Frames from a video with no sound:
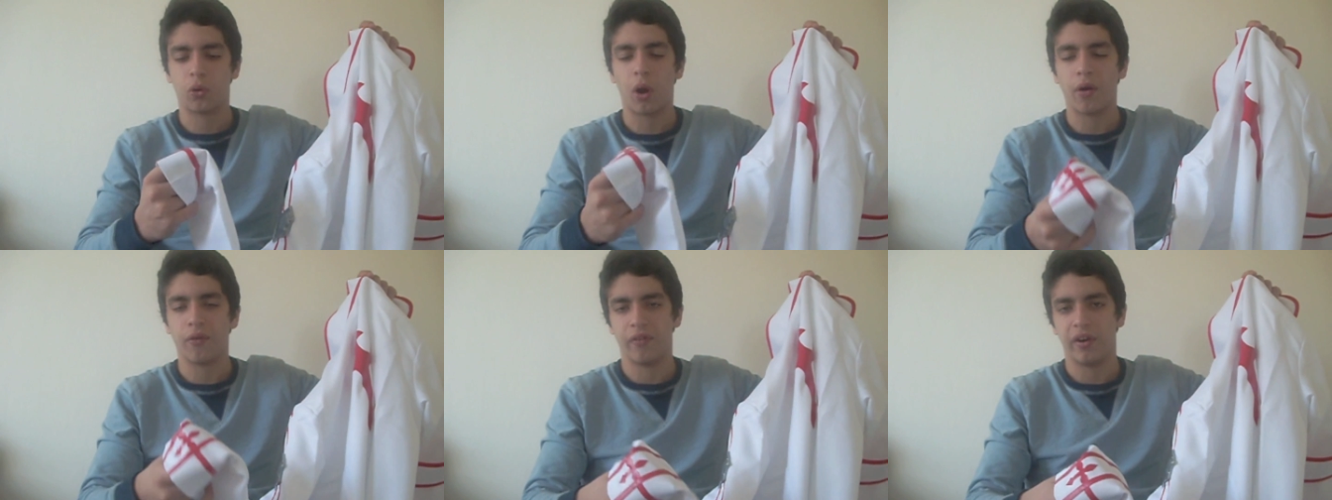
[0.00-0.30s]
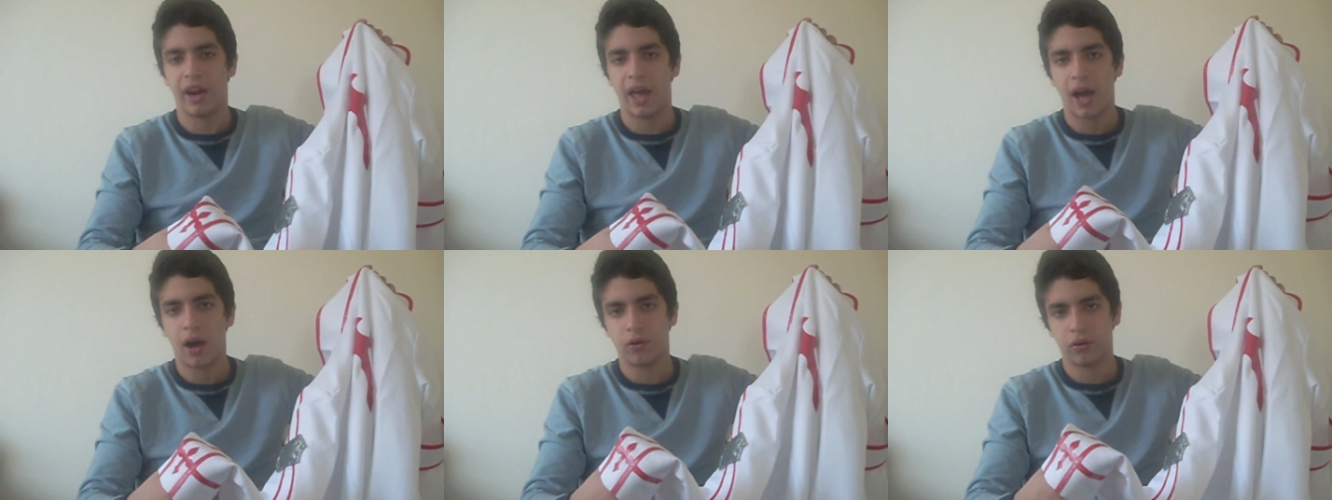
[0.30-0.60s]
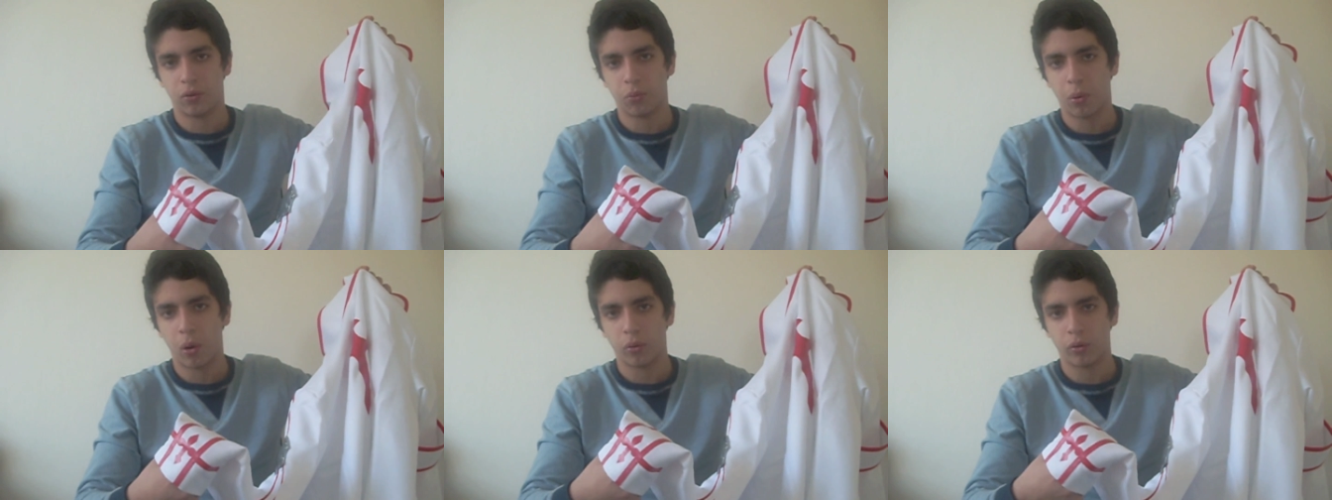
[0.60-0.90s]
quite
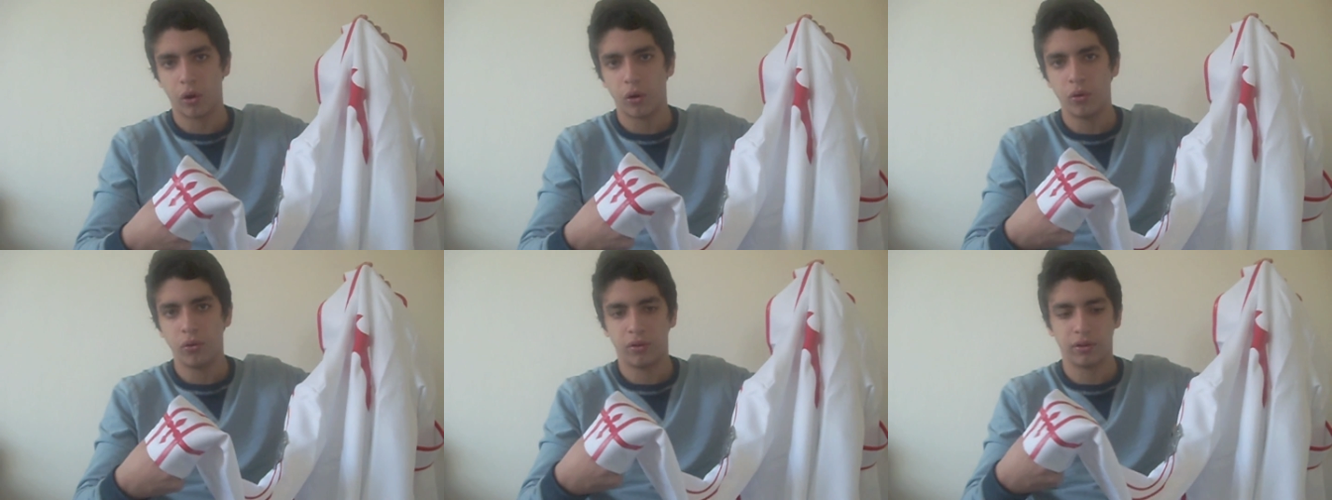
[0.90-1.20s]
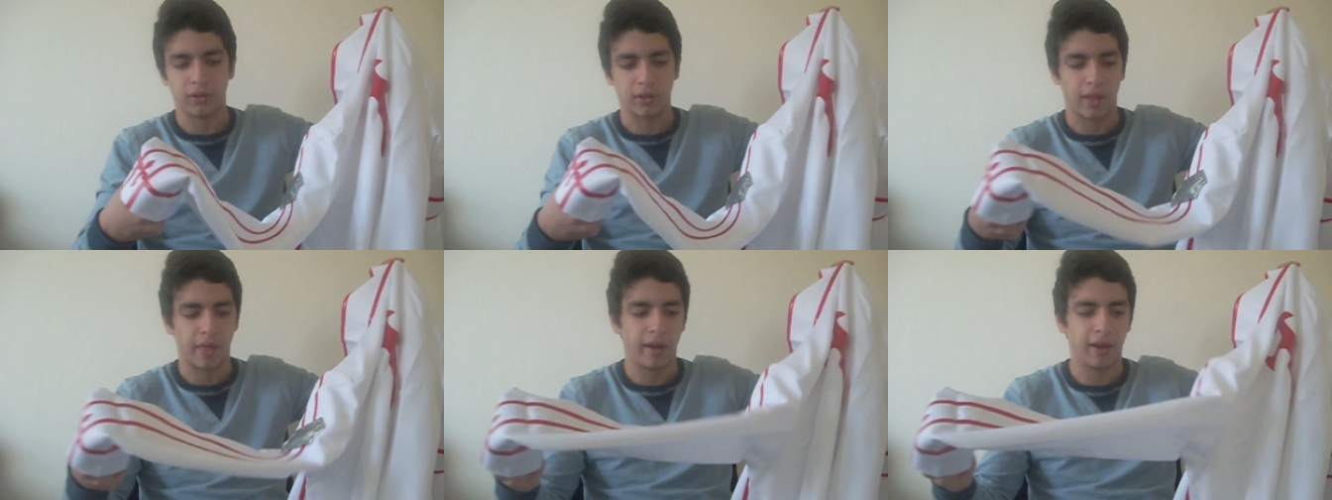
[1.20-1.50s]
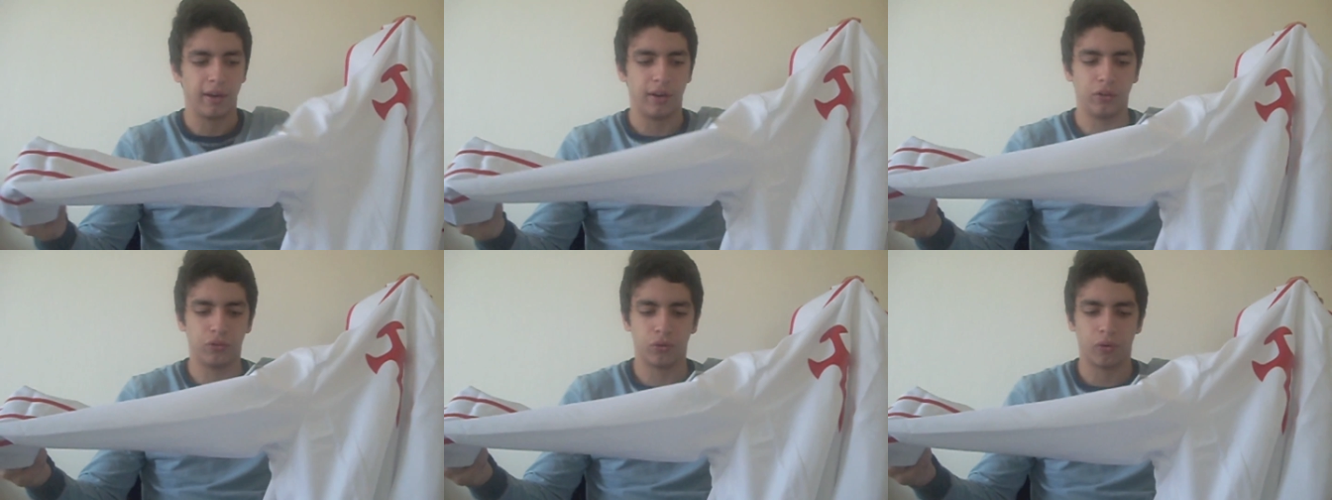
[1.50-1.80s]
renowned and well known, things like
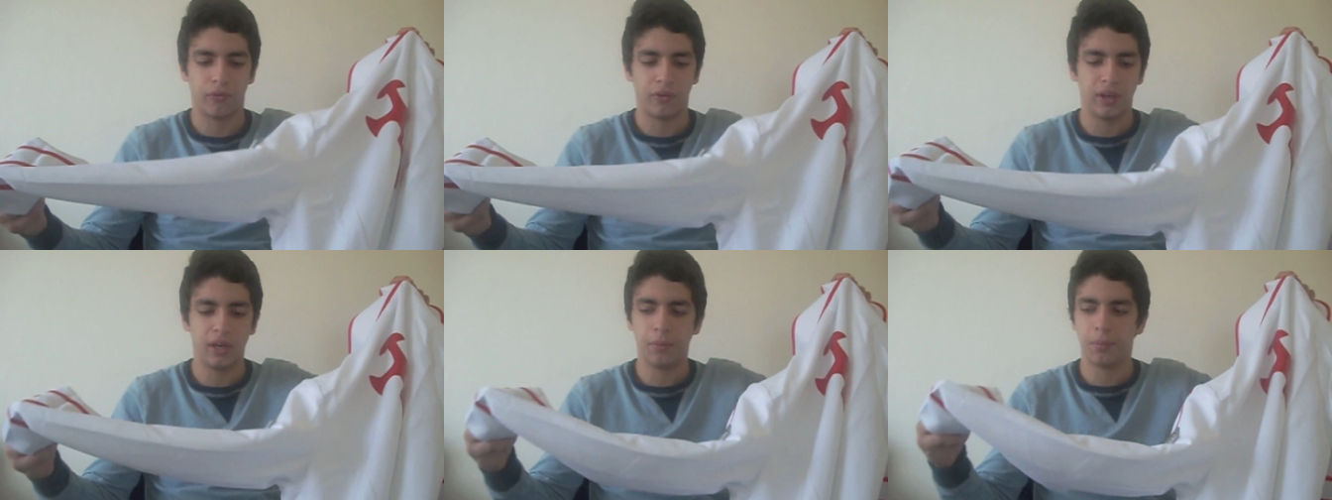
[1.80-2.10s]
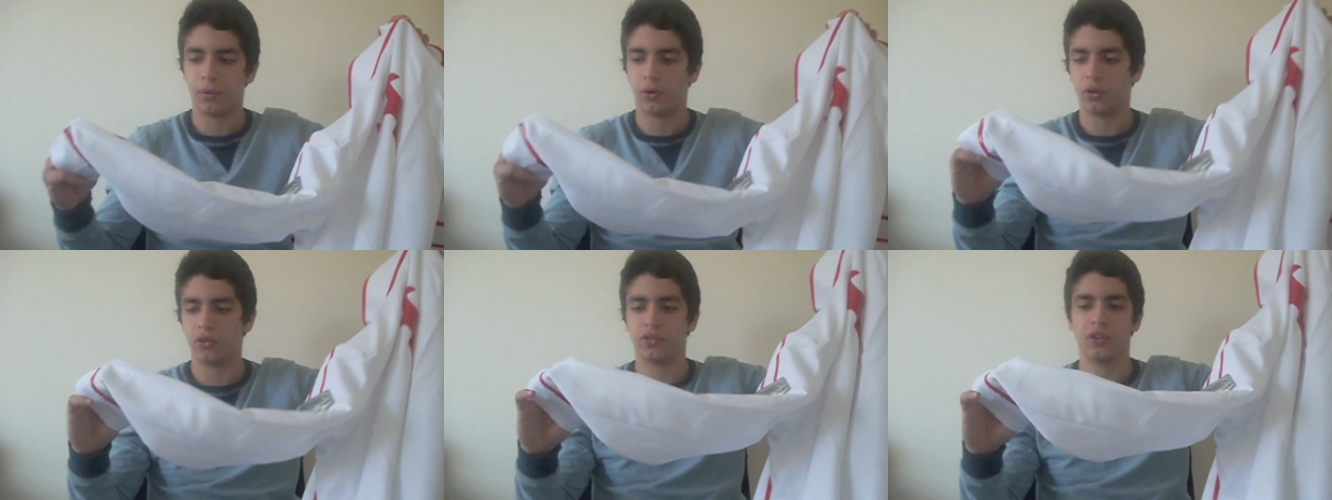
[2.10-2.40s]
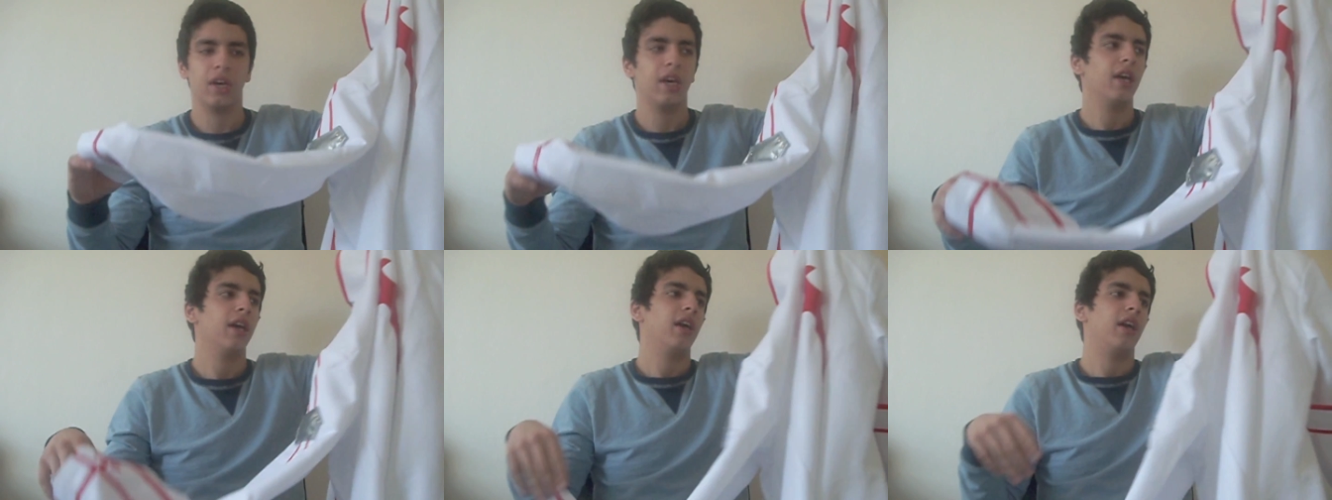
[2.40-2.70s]
that. It is revered because
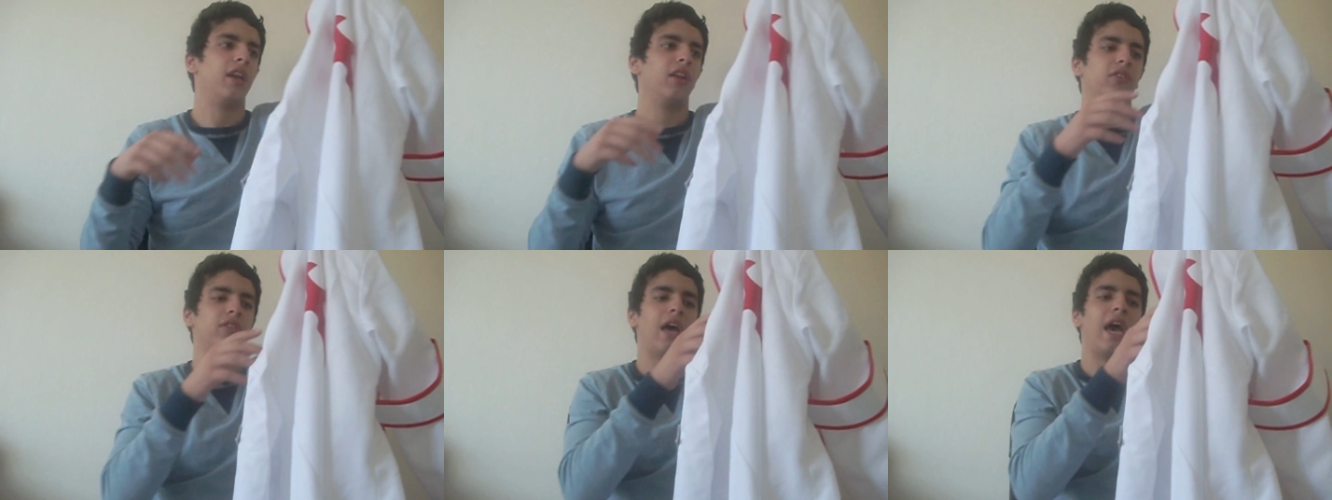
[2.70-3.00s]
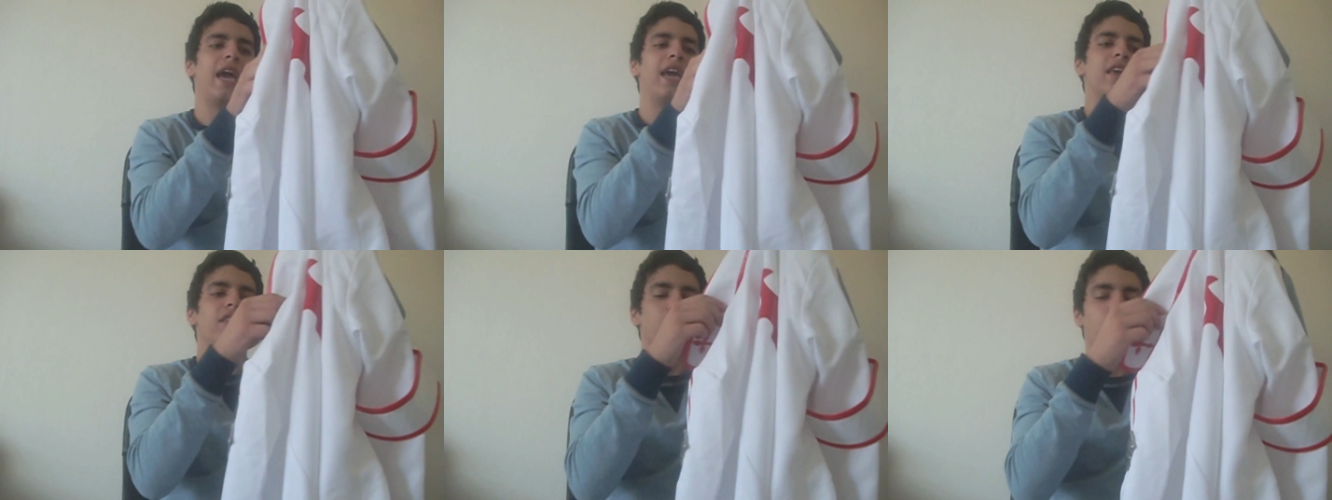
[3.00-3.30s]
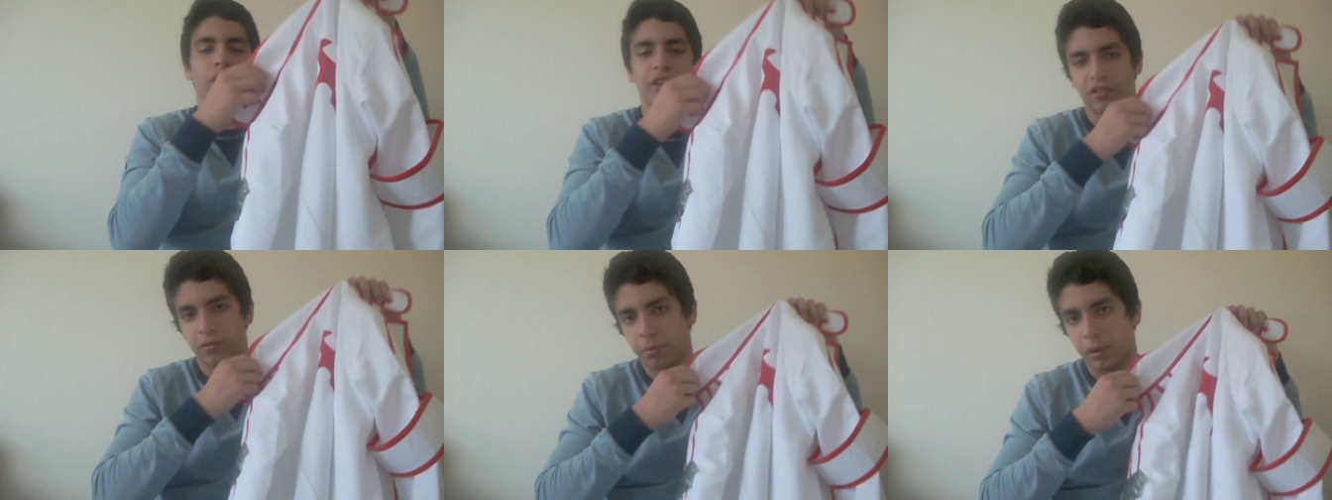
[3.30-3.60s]
it is A, the
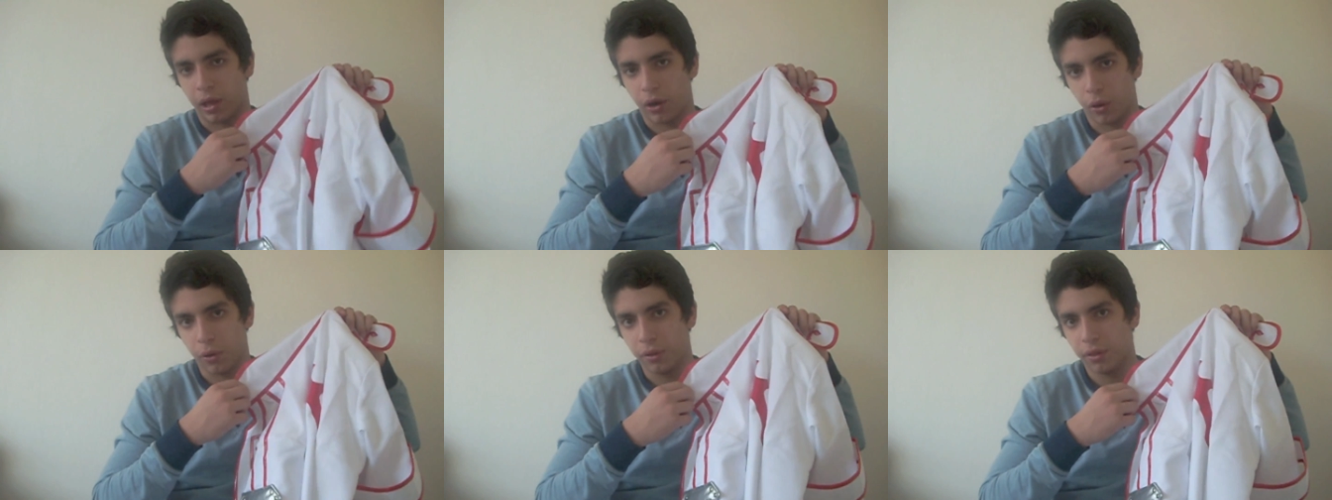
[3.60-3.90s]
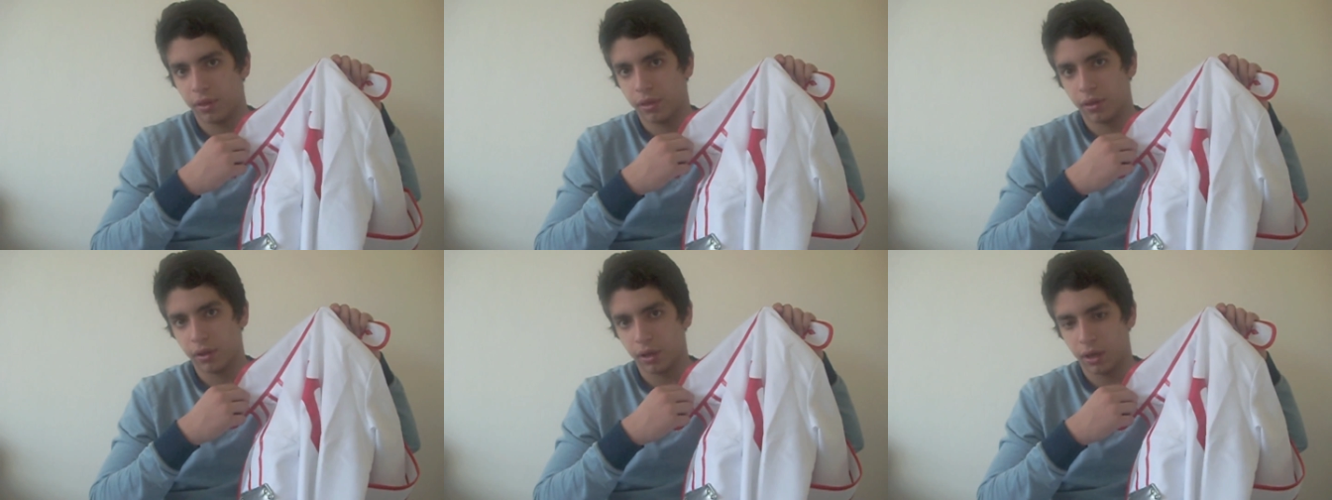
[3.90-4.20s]
Knights of Blood Oath